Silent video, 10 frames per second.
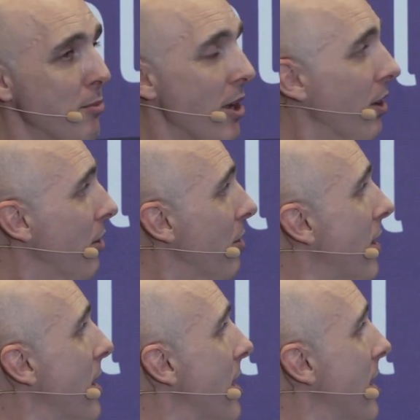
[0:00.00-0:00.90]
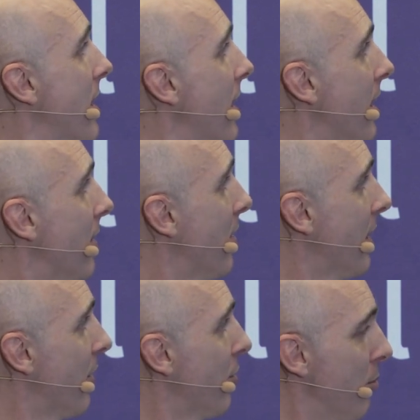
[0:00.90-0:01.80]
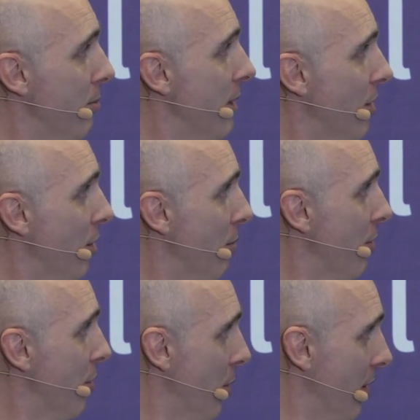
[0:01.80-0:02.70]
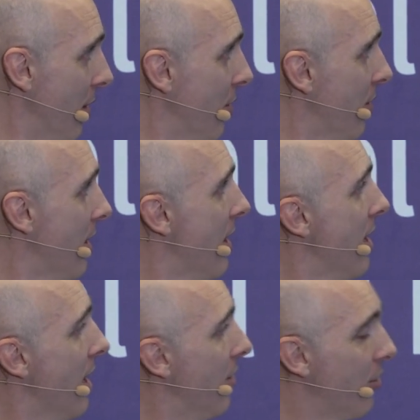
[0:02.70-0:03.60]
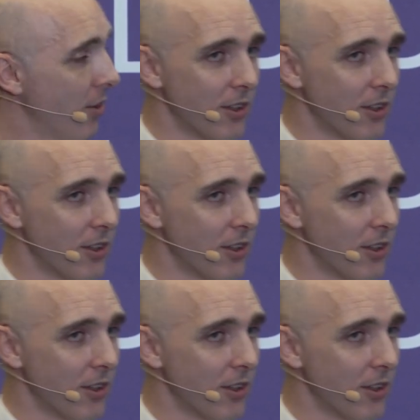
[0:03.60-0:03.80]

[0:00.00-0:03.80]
the market, and they get some income for doing this. And so